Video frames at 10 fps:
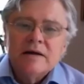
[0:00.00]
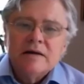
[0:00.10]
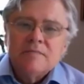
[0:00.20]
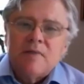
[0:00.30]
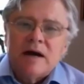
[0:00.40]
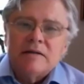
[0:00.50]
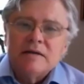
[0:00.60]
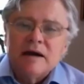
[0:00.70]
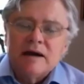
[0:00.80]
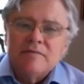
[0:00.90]
But
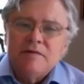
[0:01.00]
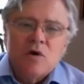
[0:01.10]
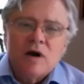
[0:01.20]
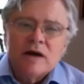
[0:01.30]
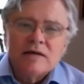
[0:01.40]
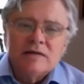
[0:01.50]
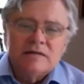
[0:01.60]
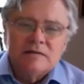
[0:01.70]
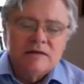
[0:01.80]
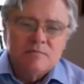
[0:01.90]
uh, if you wanted to,
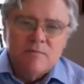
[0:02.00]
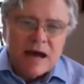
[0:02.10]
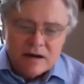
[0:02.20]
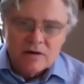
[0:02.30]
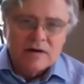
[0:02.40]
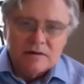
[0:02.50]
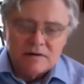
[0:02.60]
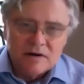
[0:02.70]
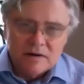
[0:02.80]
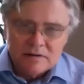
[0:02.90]
to, bet on, a,
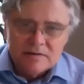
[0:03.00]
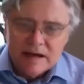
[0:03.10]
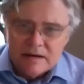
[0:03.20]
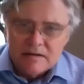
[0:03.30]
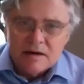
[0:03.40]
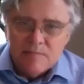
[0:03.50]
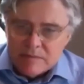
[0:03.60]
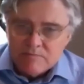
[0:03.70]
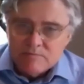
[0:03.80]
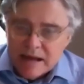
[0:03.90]
on a, a
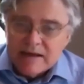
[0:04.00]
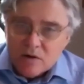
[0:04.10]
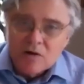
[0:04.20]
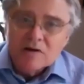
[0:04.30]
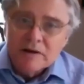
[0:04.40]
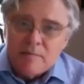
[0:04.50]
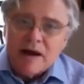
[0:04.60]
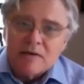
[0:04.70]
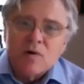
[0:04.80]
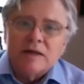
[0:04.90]
bet, make an early
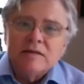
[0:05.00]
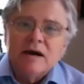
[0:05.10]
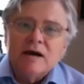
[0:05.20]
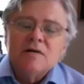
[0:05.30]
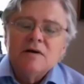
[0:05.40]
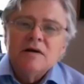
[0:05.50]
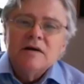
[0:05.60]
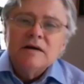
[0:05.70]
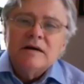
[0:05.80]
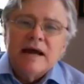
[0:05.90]
bet right now
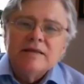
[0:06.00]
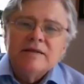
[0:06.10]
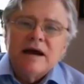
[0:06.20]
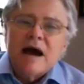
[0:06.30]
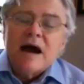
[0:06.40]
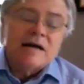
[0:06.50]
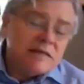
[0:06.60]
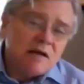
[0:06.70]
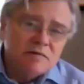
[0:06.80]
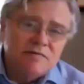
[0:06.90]
and had the odds, I
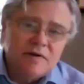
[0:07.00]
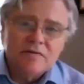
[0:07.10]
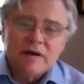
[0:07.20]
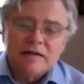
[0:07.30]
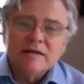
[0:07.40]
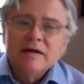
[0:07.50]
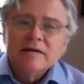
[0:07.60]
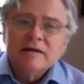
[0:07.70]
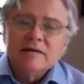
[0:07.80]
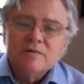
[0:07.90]
would vote that,
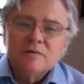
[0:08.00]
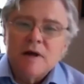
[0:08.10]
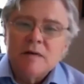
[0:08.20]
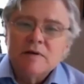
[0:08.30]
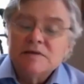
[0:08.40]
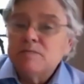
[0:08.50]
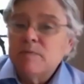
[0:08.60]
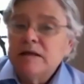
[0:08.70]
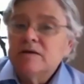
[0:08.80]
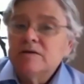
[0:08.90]
that the Republicans
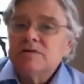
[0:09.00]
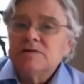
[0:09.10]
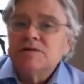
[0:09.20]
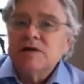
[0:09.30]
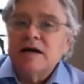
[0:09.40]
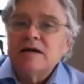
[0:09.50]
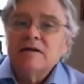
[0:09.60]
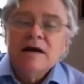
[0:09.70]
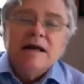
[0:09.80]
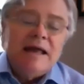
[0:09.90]
may lose the Senate,
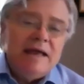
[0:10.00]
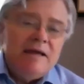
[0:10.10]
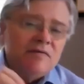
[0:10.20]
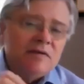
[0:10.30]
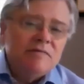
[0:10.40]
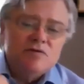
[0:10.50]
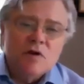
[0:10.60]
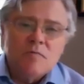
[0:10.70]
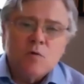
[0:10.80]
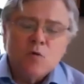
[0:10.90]
even if
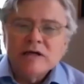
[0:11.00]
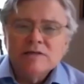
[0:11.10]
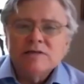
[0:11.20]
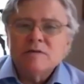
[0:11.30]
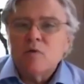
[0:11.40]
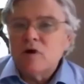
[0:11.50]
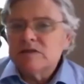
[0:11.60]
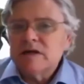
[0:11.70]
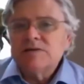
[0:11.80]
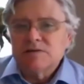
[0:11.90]
Trump wins the
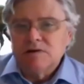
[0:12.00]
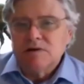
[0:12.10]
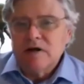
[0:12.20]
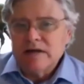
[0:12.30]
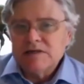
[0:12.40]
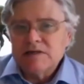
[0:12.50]
presidential election,